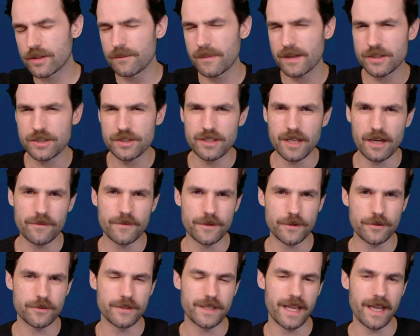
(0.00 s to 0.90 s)
much stuff in
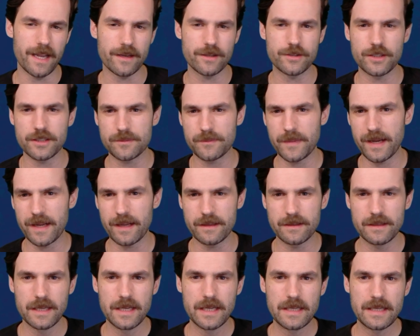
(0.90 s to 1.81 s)
your deck just
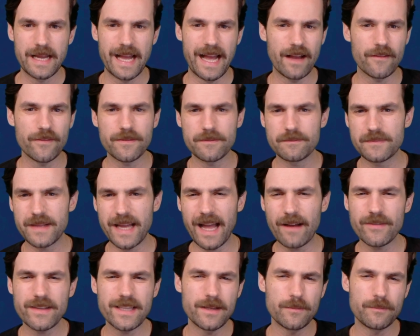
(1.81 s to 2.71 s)
by
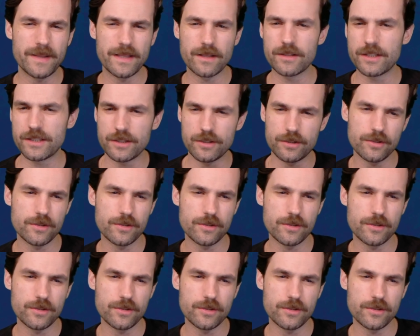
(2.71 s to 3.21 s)
having the ability to do